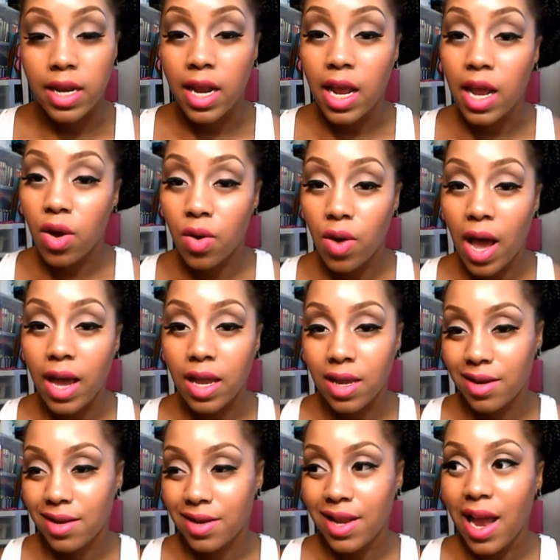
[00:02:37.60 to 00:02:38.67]
now I
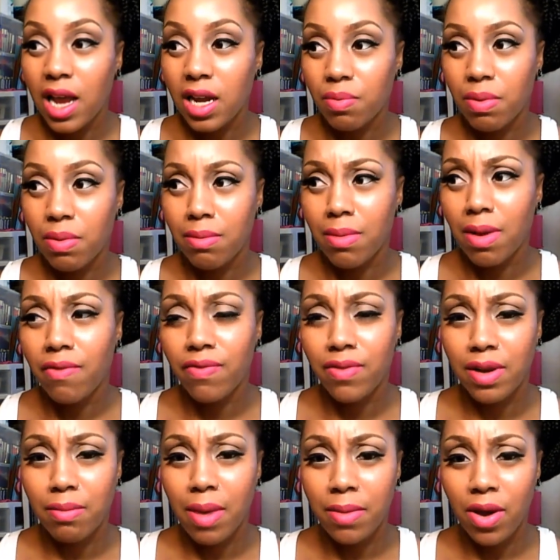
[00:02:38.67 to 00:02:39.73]
can kind of put my foot in
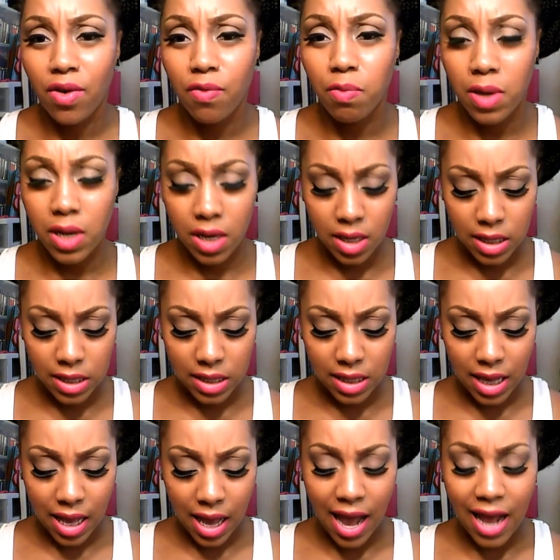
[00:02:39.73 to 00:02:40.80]
my mouth because
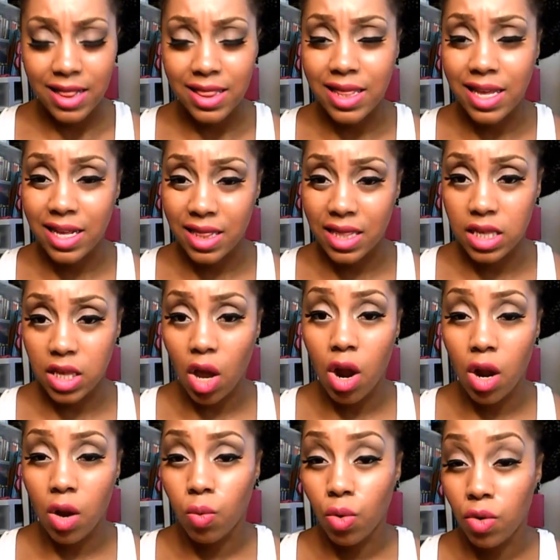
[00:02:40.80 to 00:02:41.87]
I think these
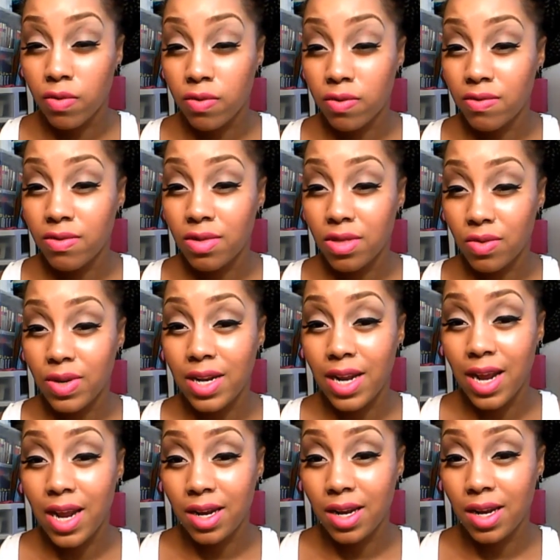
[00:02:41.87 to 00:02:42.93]
are worth 3
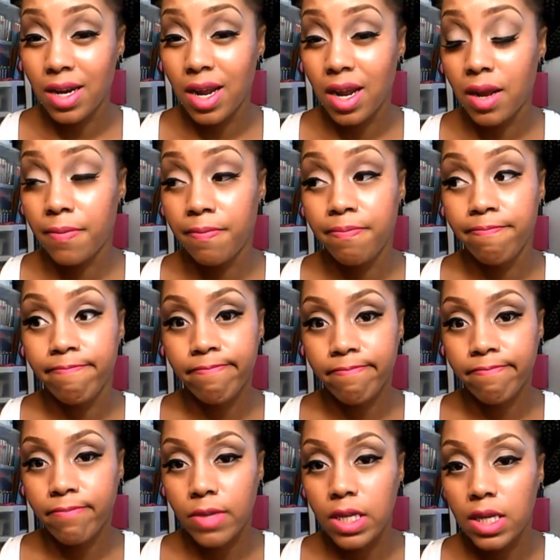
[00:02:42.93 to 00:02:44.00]
$3.99.
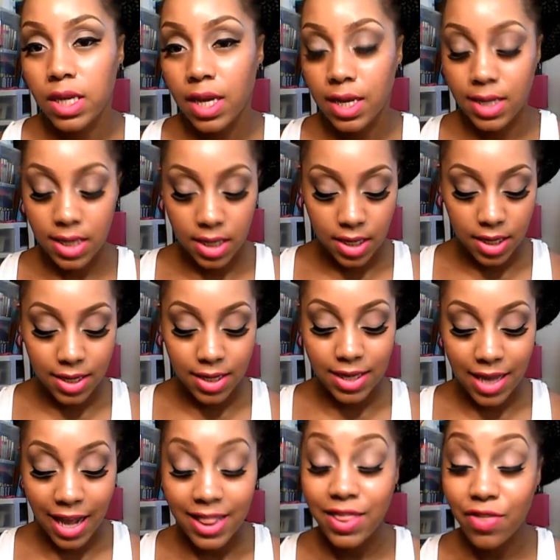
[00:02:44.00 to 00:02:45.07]
Yes, it
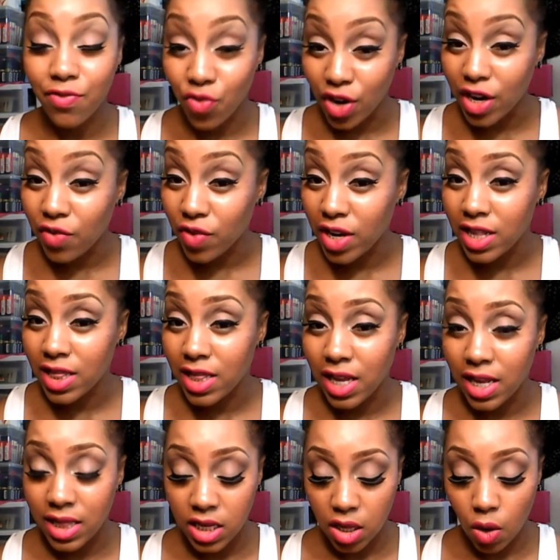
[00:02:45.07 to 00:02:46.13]
is. I really, really
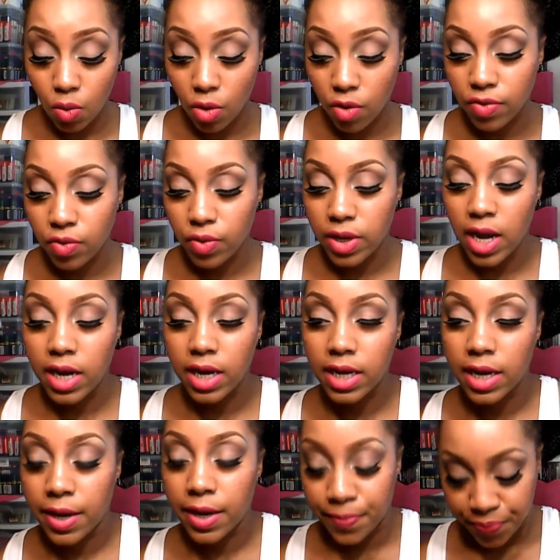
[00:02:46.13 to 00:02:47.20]
think these are worth
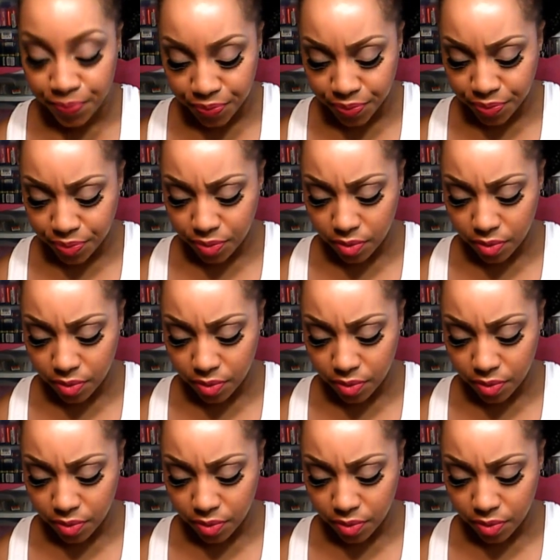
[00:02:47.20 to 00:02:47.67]
$3.99